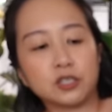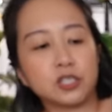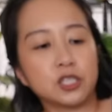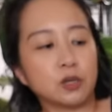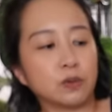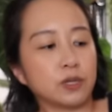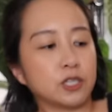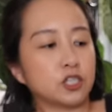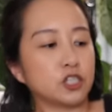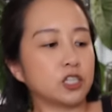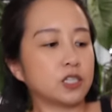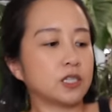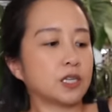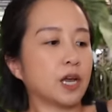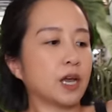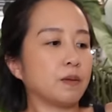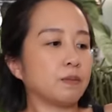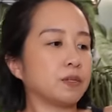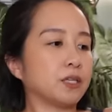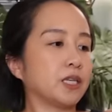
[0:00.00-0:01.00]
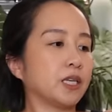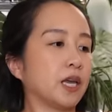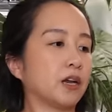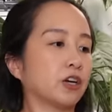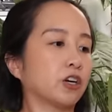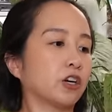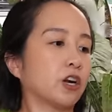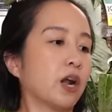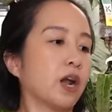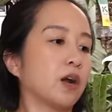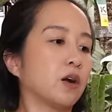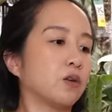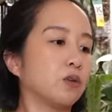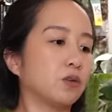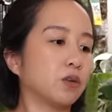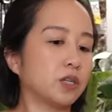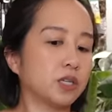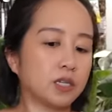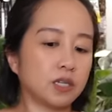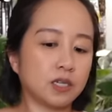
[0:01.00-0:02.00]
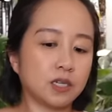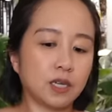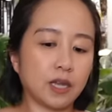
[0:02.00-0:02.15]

So it's just time to get her out.